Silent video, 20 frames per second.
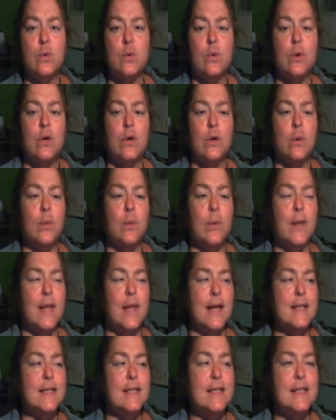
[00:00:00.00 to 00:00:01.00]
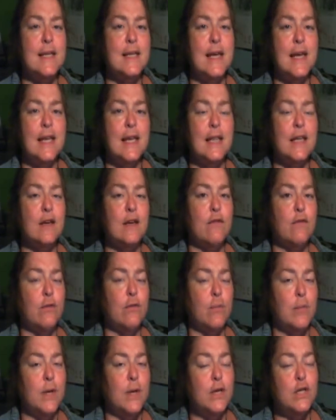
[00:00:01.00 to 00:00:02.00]
or we like to take the
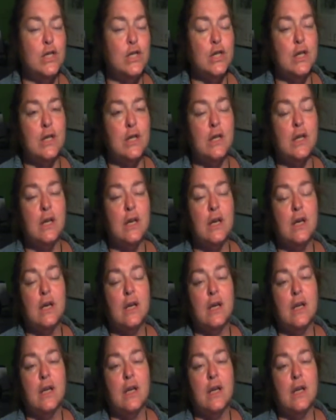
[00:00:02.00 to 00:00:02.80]
information